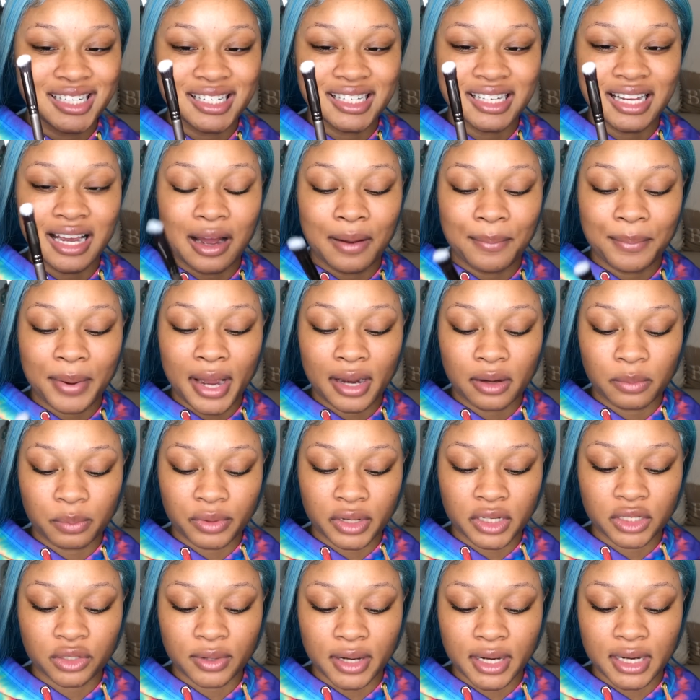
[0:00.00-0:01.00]
this compact
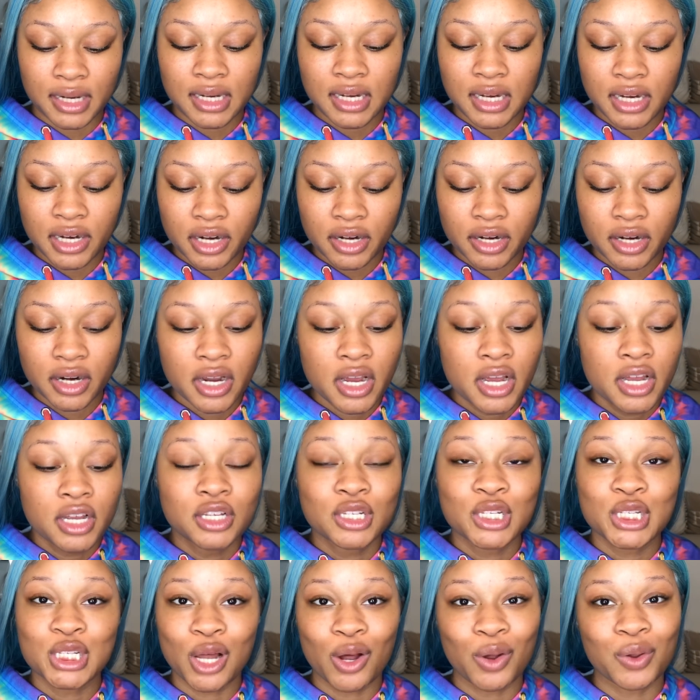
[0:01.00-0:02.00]
brush right here.
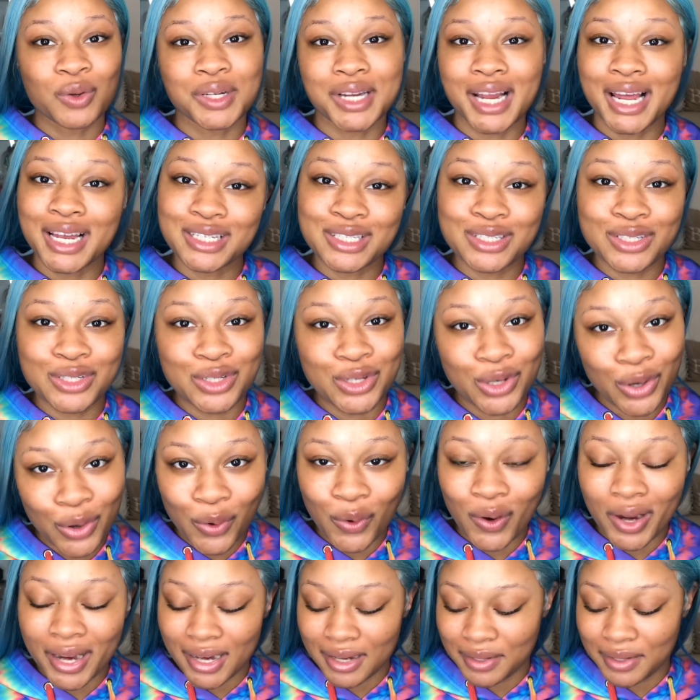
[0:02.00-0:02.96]
So let's do it.